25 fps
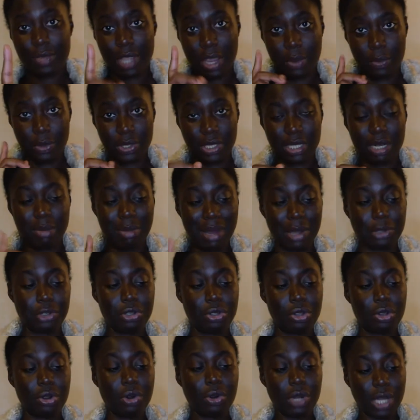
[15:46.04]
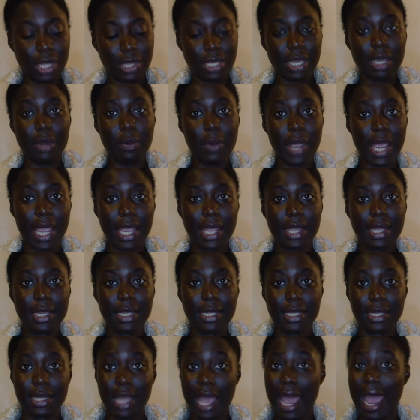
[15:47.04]
I wasn't about to throw nothing away.
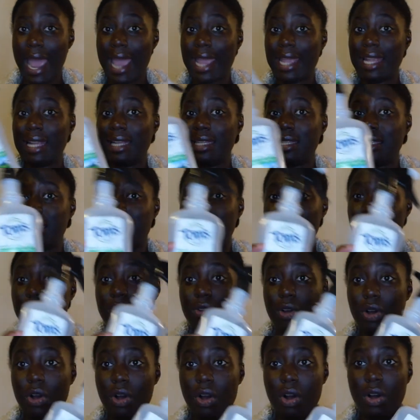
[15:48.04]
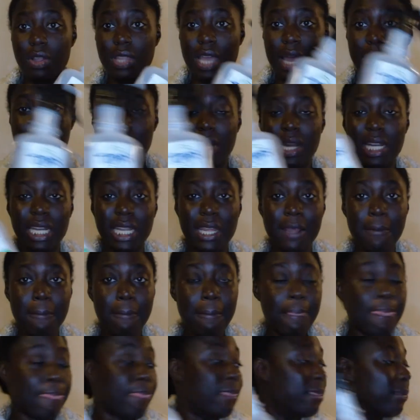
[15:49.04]
I saved all that money
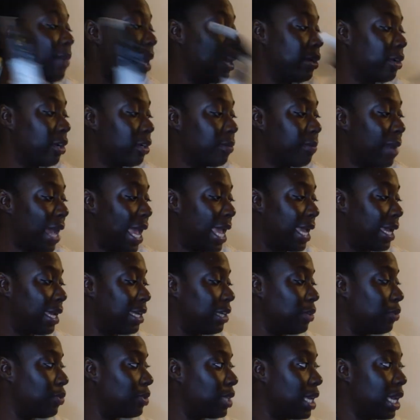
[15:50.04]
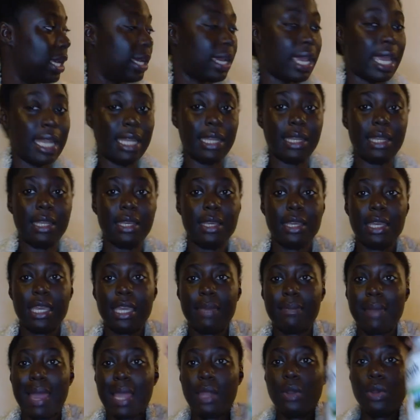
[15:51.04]
by not buying a new thing and
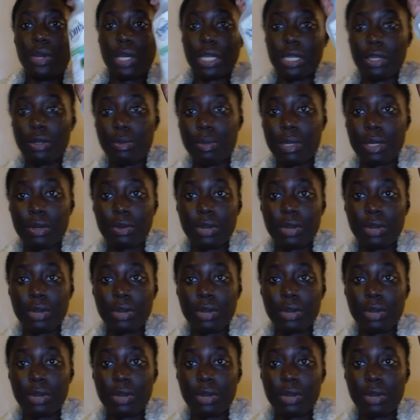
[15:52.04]
it might look a little bit